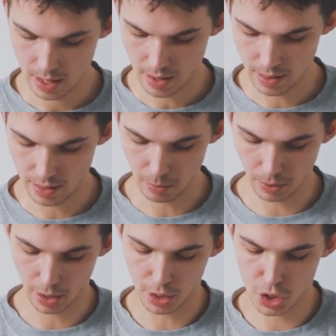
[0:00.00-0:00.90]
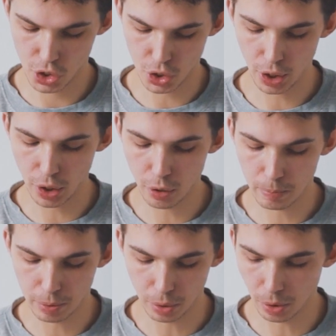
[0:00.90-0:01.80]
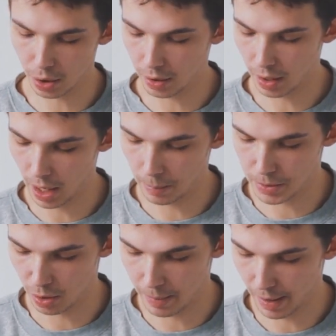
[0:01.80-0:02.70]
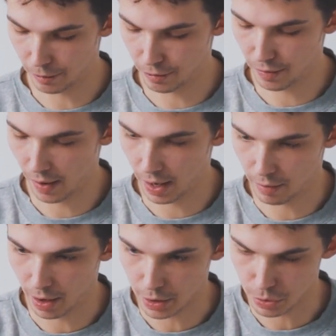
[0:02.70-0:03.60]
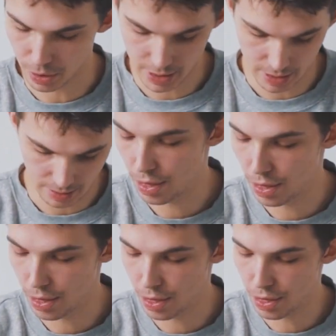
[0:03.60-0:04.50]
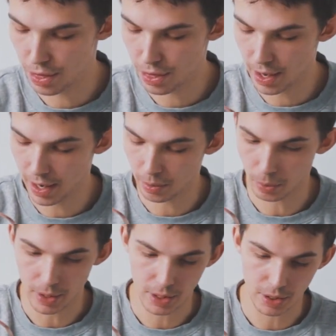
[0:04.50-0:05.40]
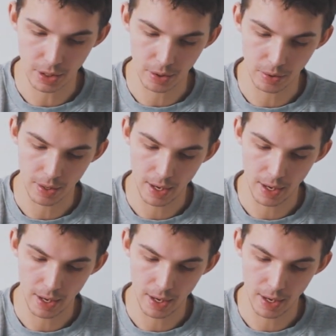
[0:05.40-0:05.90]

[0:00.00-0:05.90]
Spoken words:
And then we're gonna slow pour up to about 500. There we go.